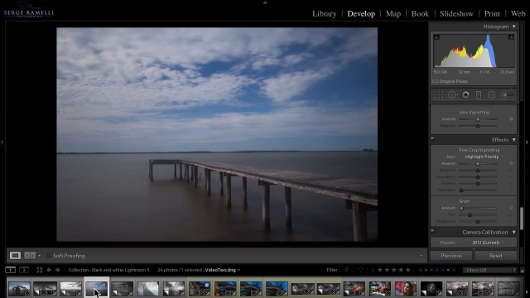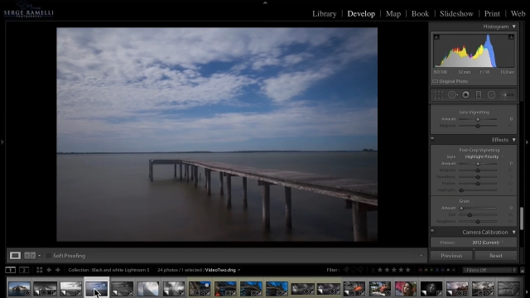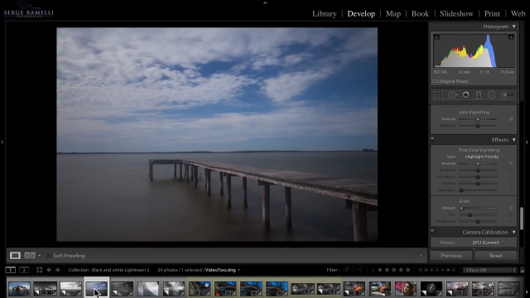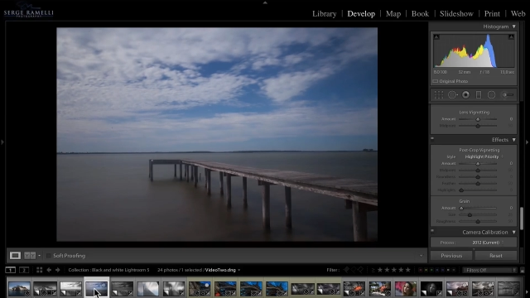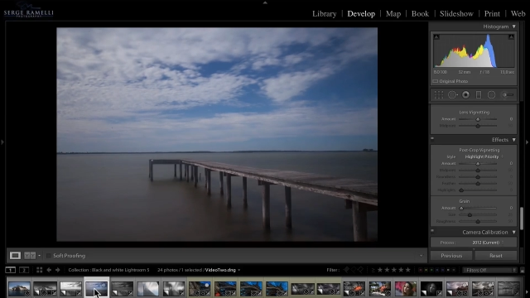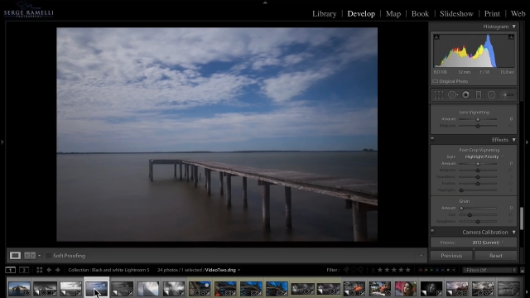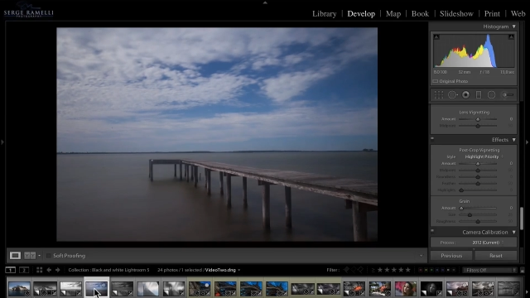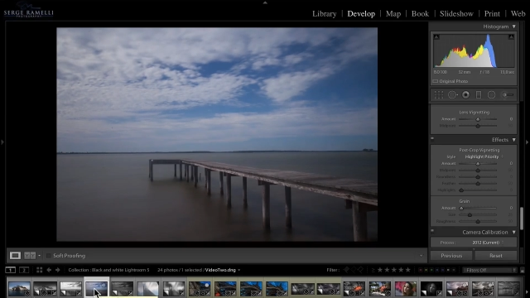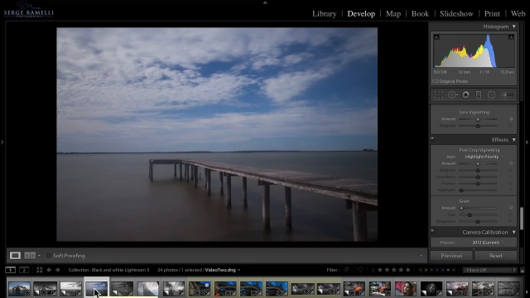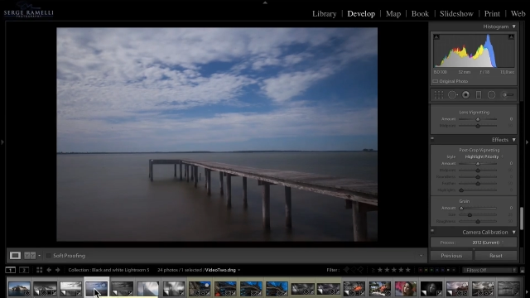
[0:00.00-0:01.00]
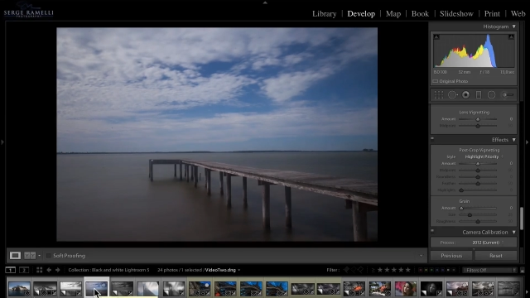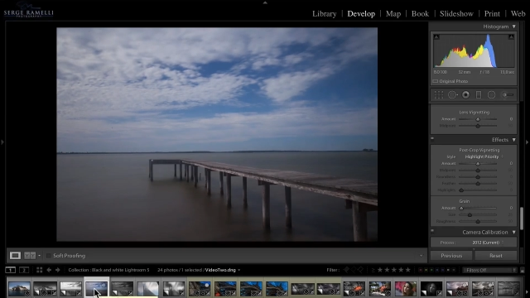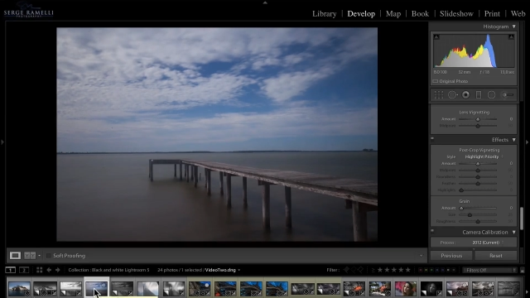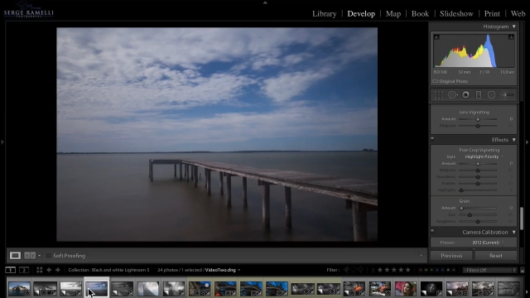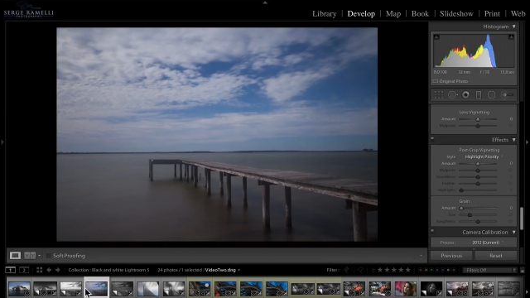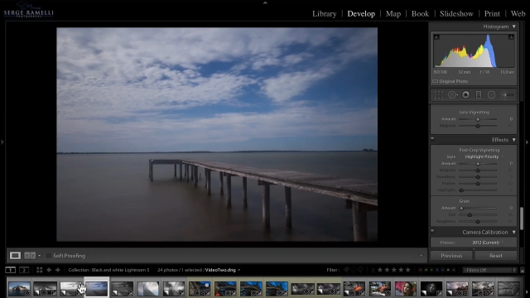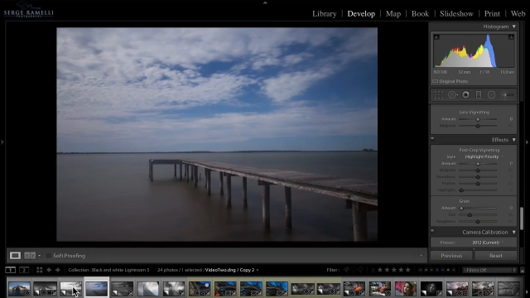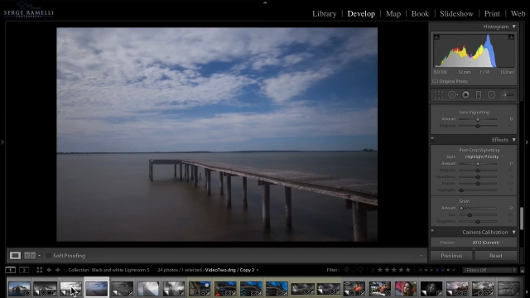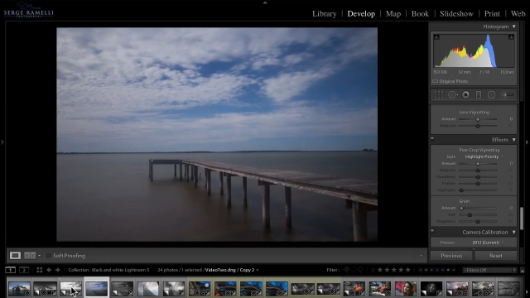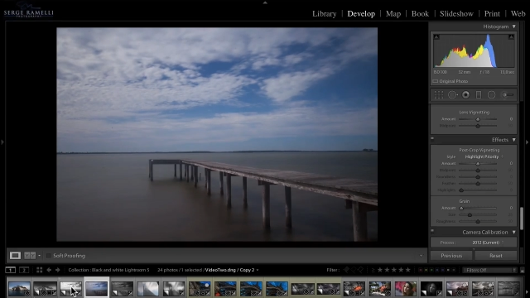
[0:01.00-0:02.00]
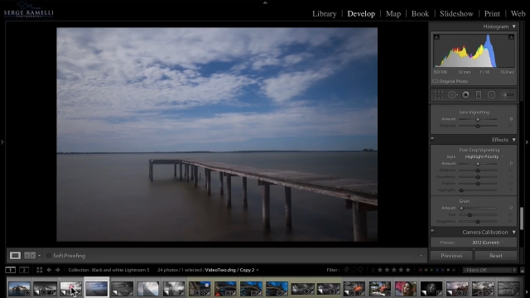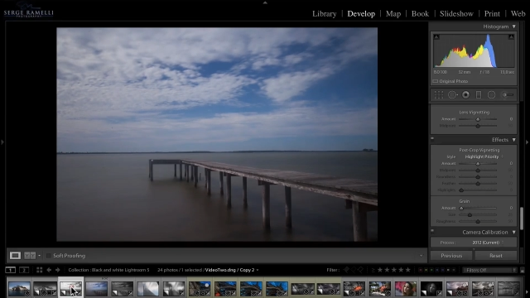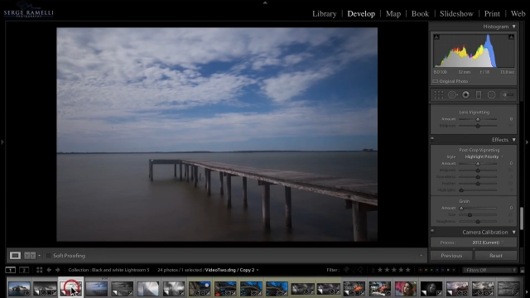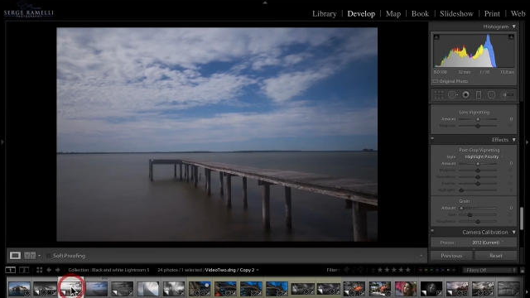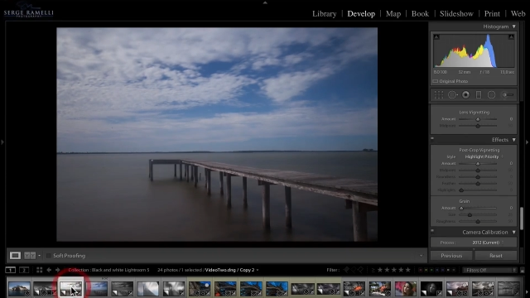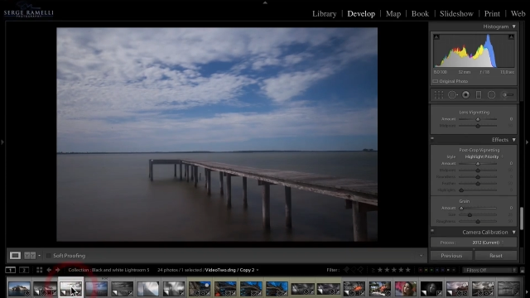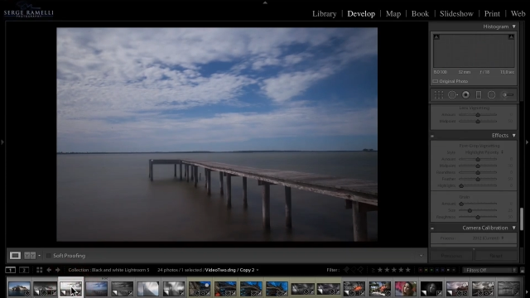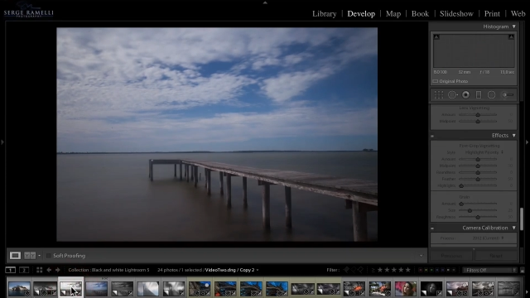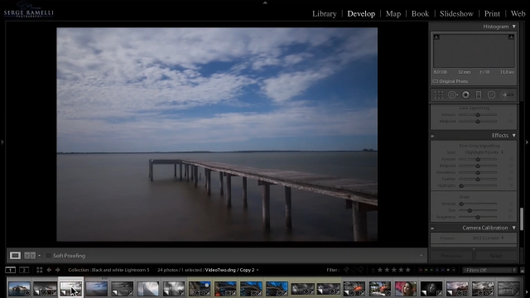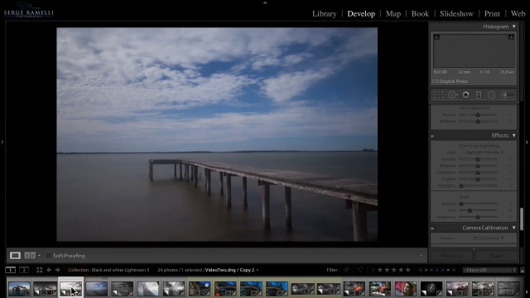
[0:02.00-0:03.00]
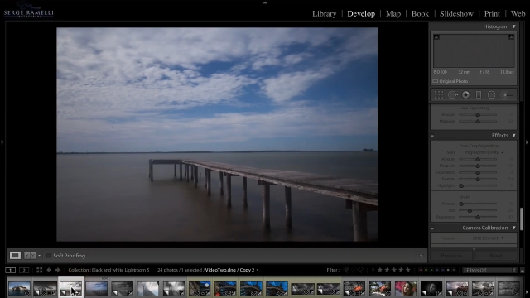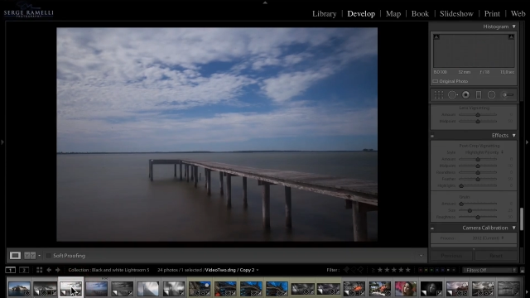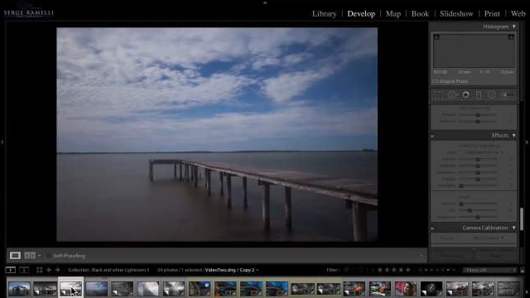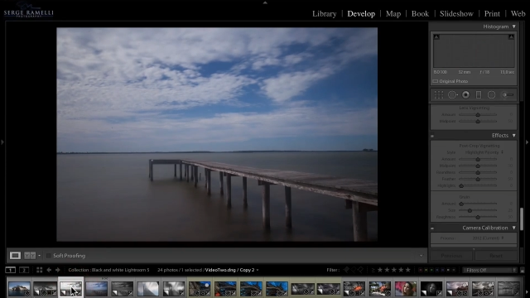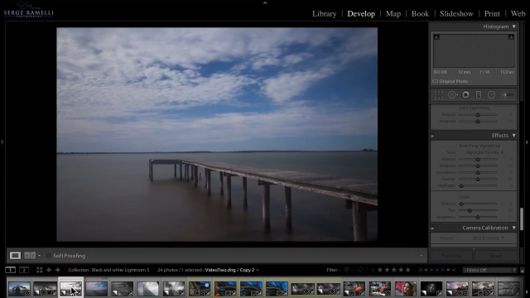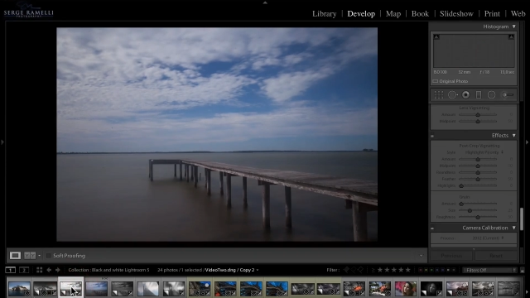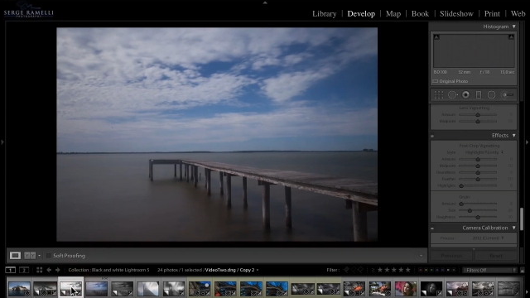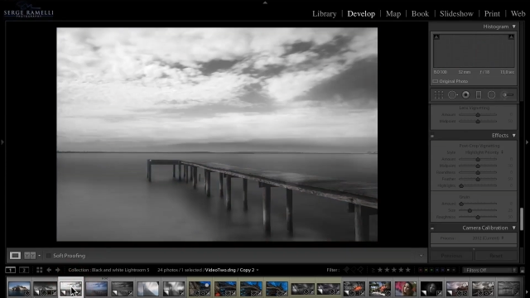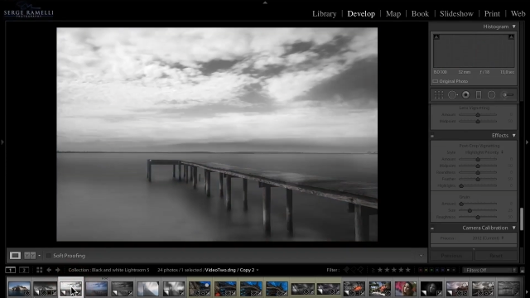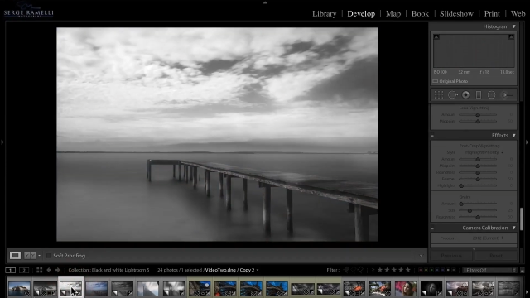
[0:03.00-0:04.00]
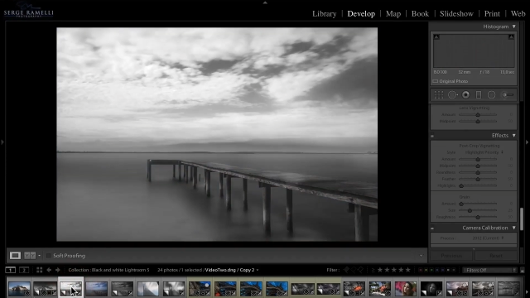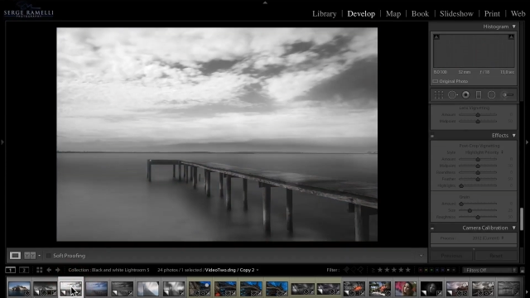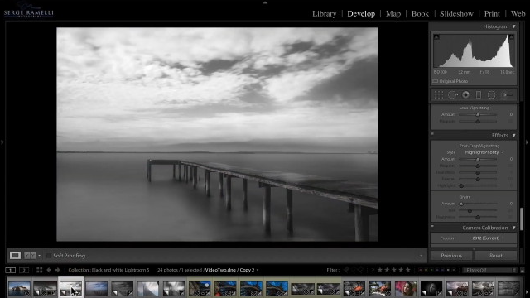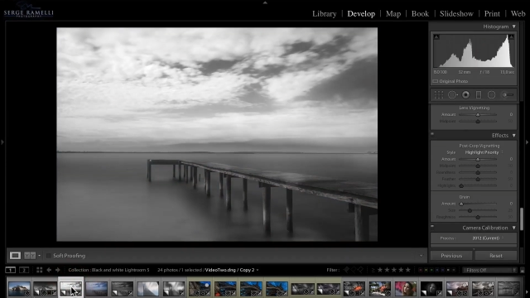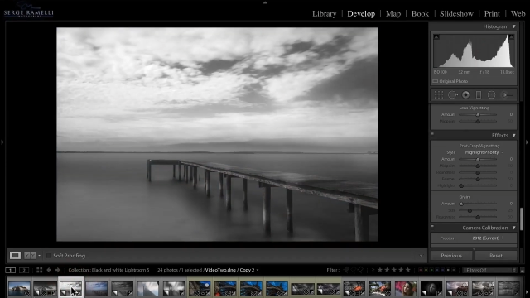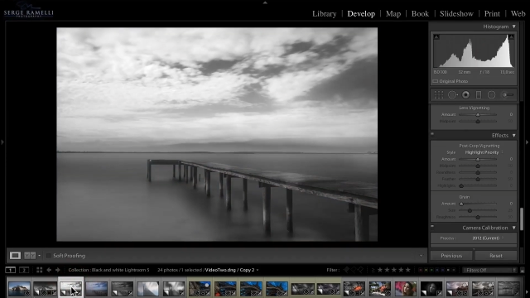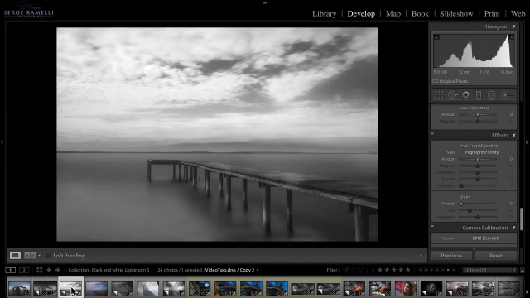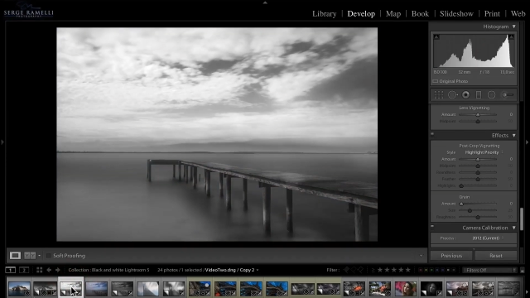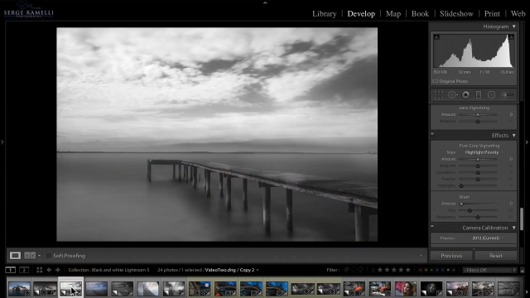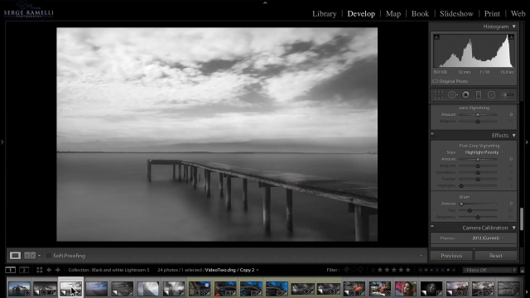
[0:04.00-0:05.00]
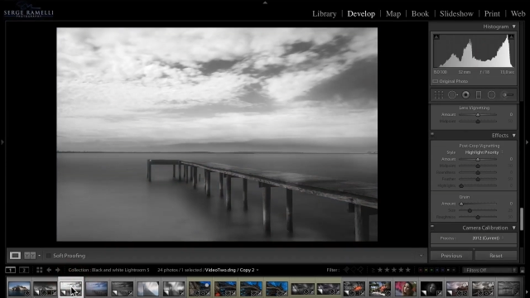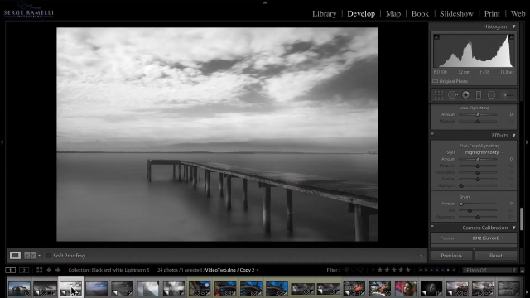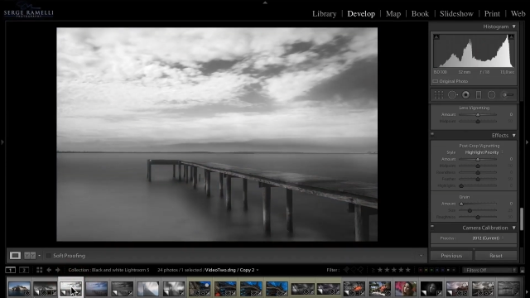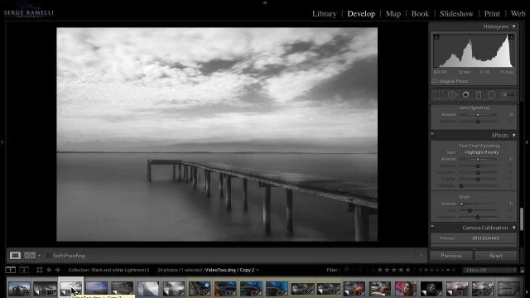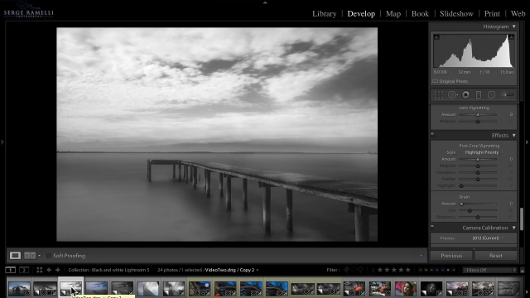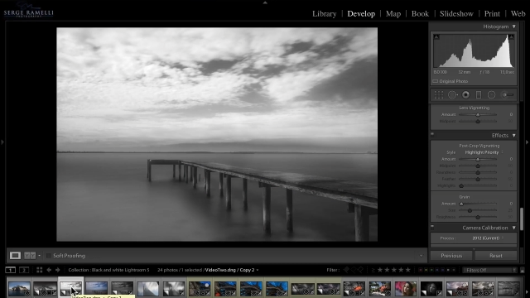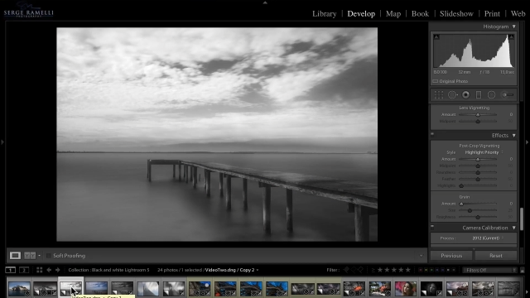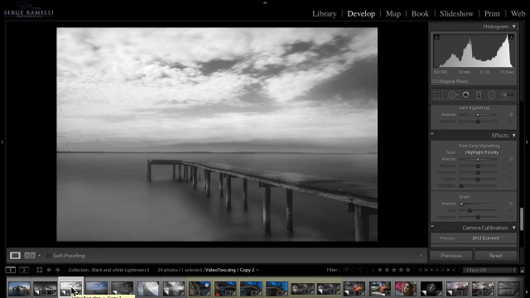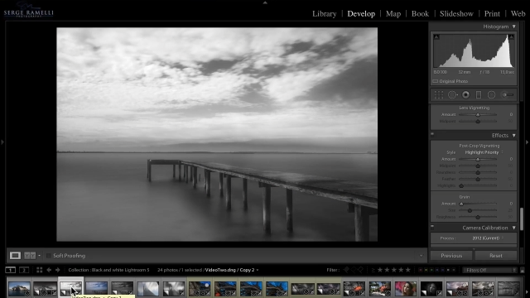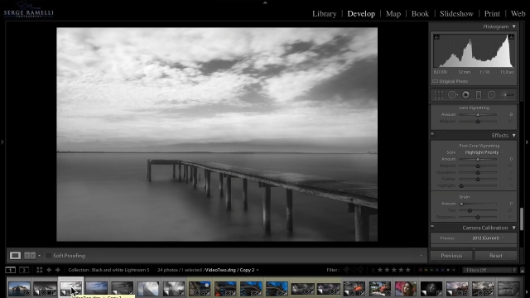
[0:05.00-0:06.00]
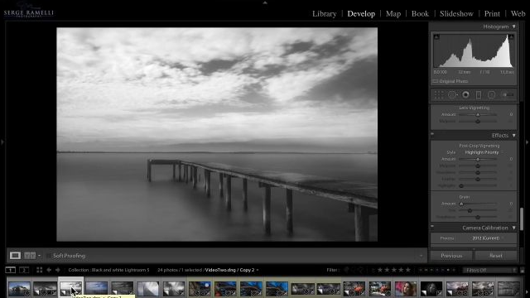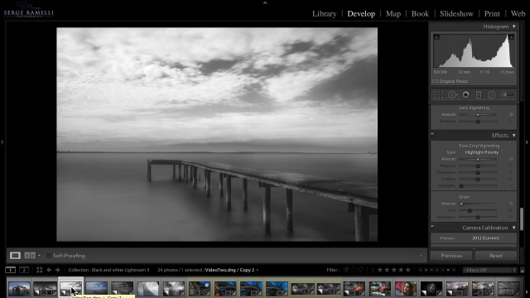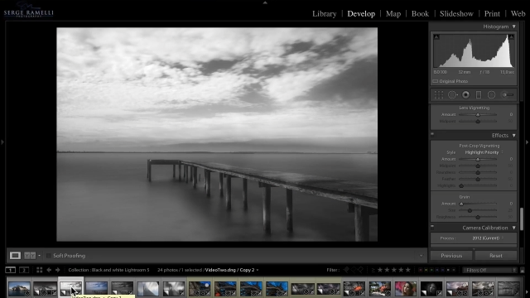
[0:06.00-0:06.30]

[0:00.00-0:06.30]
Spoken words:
Nobody's mouth can be seen.